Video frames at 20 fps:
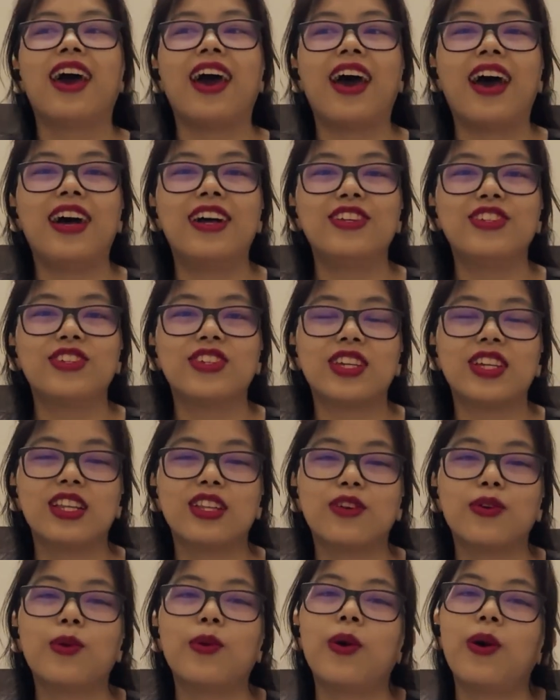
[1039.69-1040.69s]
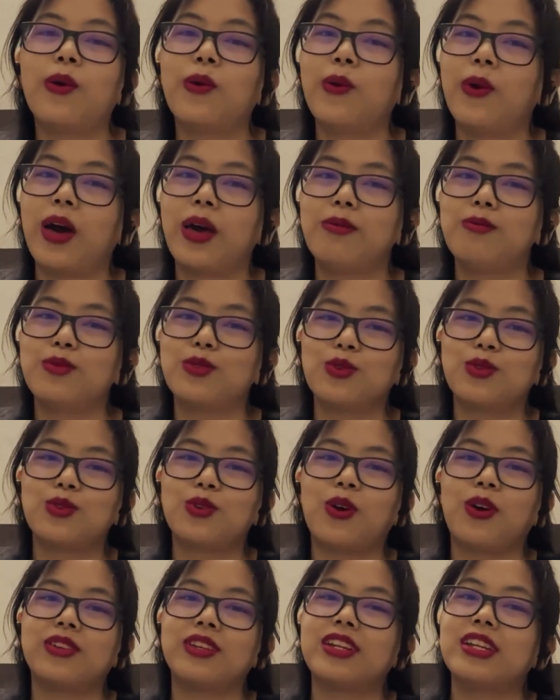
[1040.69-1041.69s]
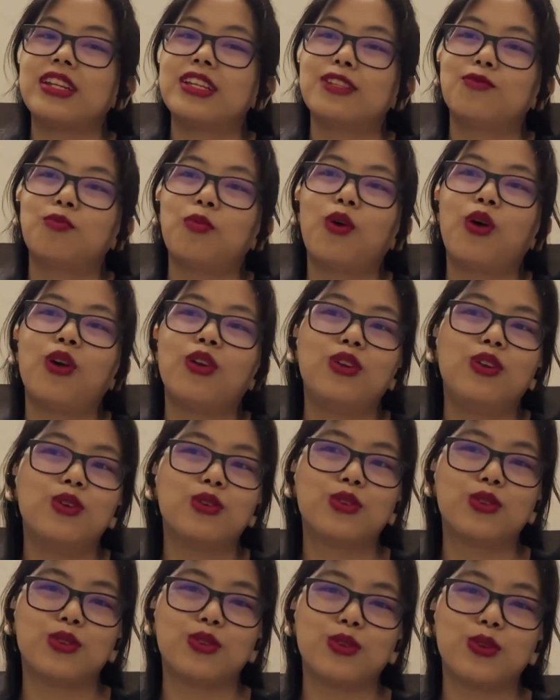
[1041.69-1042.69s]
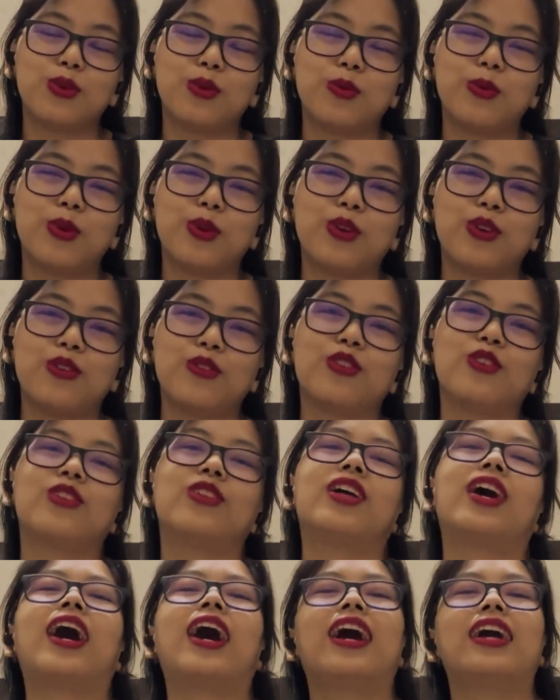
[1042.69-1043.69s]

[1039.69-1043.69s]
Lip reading: And she'll go, "Oh, I'm so sorry, this pond looks so beautiful."